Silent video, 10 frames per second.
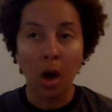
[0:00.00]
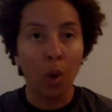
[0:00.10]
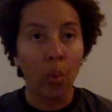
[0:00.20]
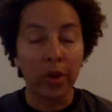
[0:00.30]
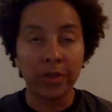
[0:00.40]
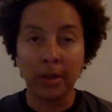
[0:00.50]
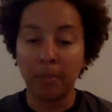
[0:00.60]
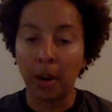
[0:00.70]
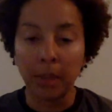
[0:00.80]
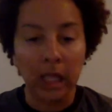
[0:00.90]
with the
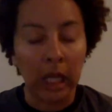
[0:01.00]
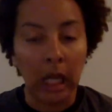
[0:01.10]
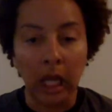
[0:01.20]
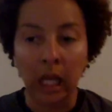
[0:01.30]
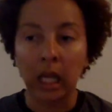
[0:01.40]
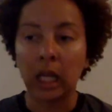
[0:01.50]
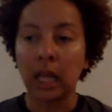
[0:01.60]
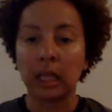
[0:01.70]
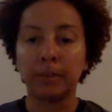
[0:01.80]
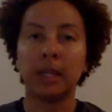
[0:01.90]
bubbling in
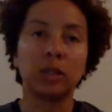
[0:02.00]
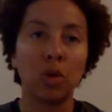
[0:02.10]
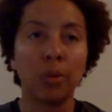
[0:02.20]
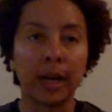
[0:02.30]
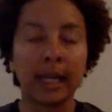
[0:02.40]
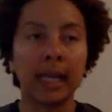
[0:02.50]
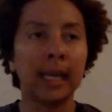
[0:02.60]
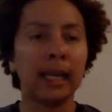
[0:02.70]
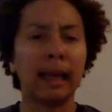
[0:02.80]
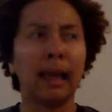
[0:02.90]
and the pencil
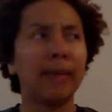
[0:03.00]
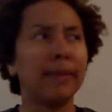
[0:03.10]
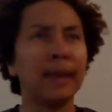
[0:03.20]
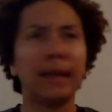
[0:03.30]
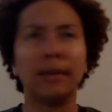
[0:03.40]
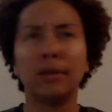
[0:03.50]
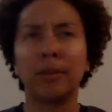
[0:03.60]
breaking and then the